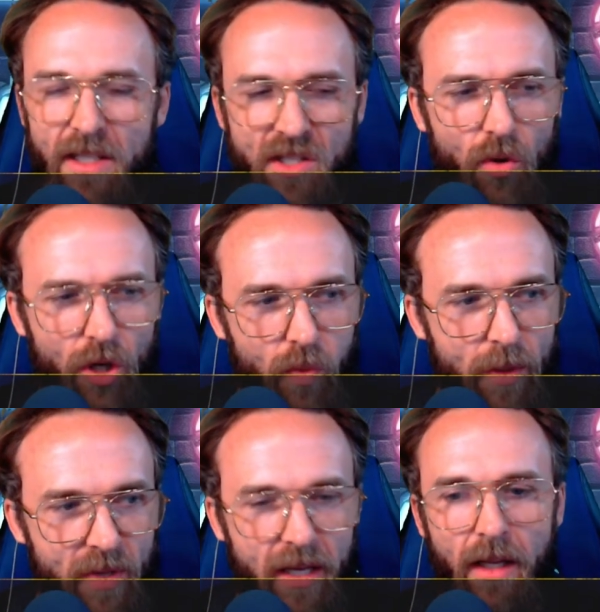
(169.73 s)
And so could
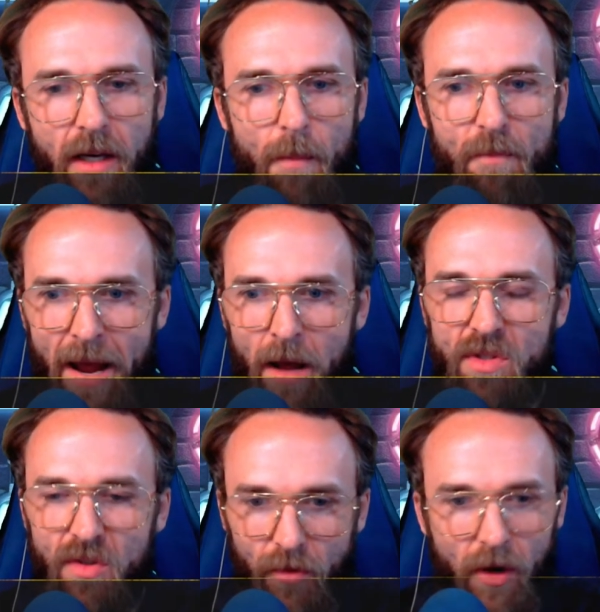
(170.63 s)
we be getting a
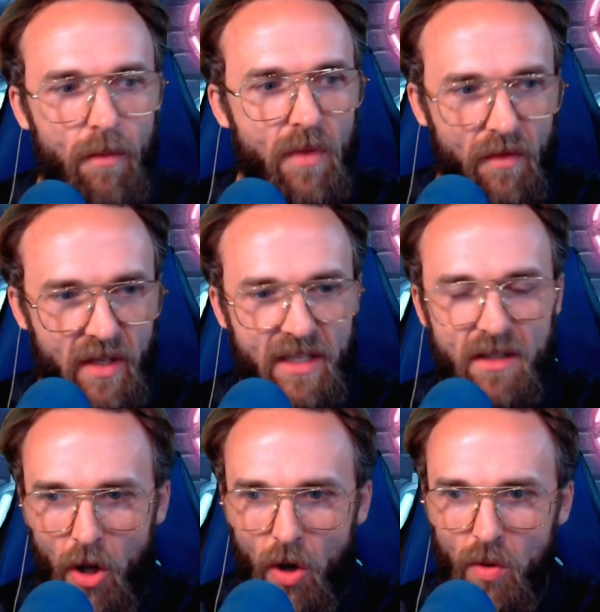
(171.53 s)
bounce from
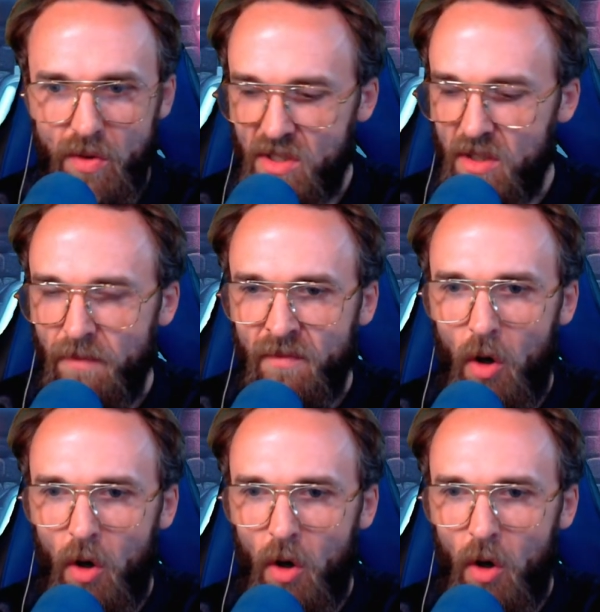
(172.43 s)
these lows,